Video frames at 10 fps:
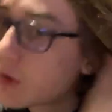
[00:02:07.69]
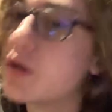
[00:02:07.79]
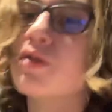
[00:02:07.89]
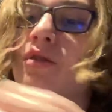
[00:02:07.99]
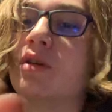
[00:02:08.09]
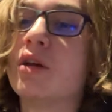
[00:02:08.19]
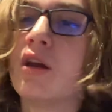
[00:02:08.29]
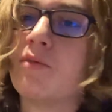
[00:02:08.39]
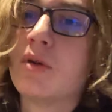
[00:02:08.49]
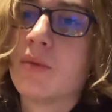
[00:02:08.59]
Also, they
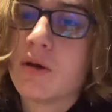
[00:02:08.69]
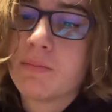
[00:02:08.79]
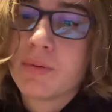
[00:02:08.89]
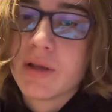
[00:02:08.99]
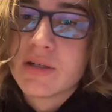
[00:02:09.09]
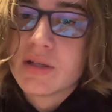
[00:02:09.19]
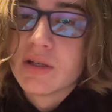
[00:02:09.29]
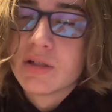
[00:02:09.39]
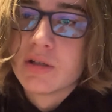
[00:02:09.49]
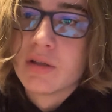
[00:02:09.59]
gave me my
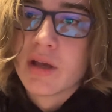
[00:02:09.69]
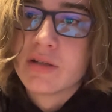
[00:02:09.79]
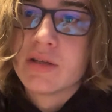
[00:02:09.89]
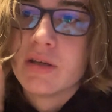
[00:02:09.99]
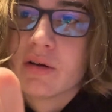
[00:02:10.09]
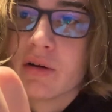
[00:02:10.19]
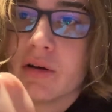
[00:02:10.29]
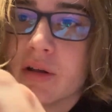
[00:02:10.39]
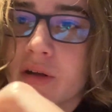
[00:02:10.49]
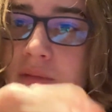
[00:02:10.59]
PlayStation SD
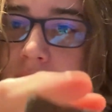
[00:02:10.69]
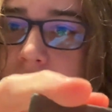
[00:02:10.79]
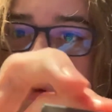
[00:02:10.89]
card in a